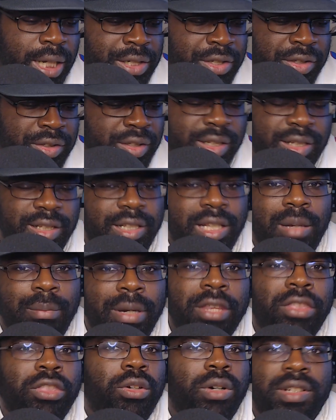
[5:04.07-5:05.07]
just need to get
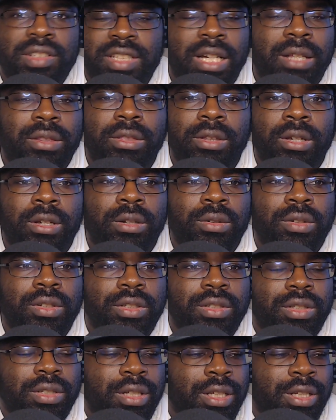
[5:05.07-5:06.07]
my thoughts out there
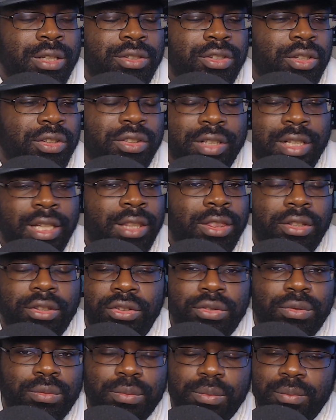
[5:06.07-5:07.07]
and just get
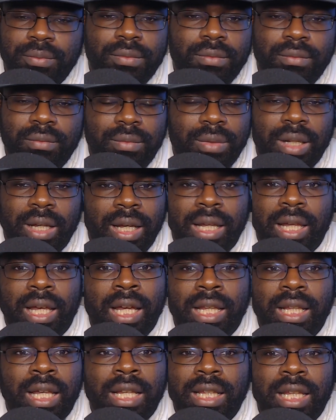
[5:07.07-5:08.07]
this.
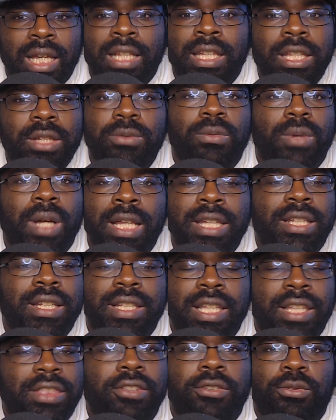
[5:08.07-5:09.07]
I need to
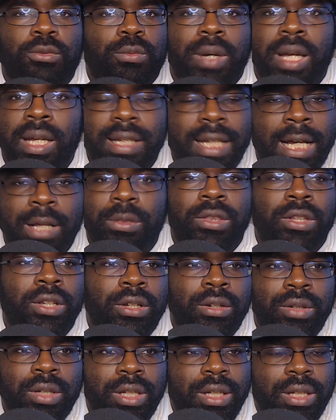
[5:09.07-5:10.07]
get this rant out
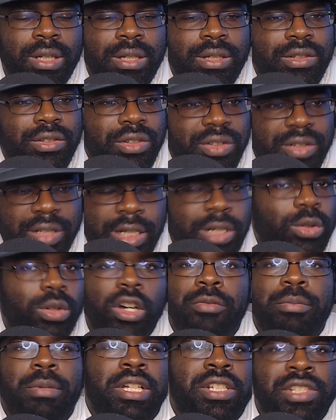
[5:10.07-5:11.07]
there, just get it
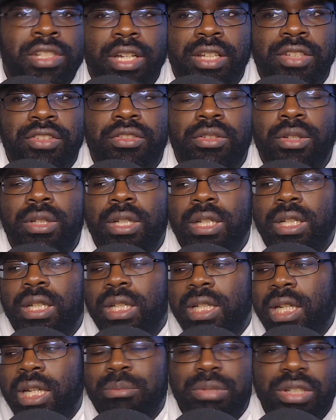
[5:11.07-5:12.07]
off my chest
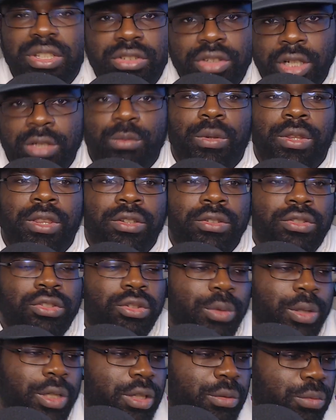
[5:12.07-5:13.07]
and be done with it,
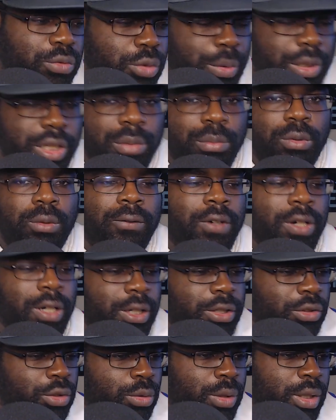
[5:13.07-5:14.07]
so we can move
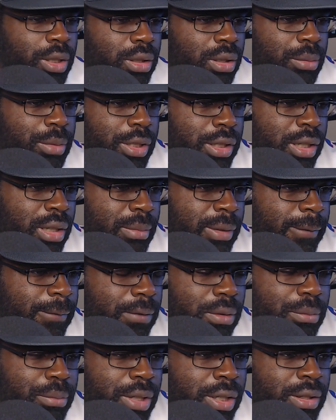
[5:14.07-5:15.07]
on. You know what? Let me get my
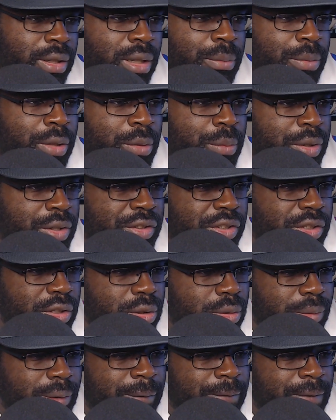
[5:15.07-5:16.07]
phone back up. I want to see
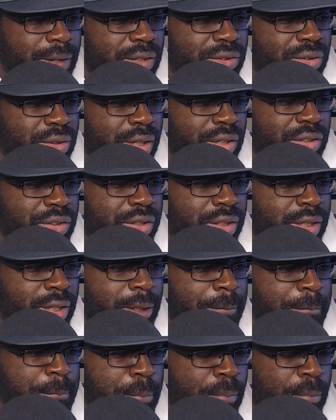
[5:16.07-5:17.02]
who we face next again.